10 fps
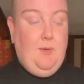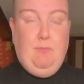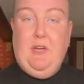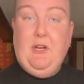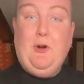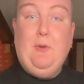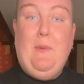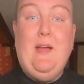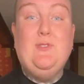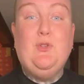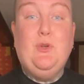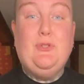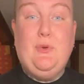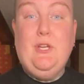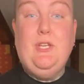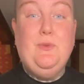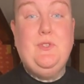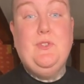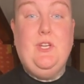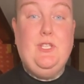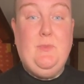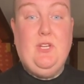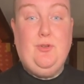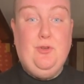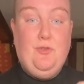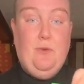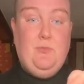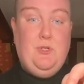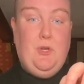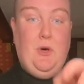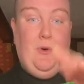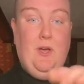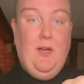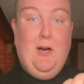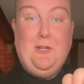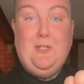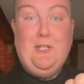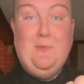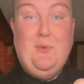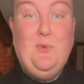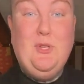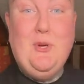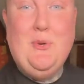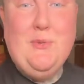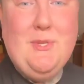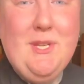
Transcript: bigger pencils, or he uses like special grips, so I'll send him in with those.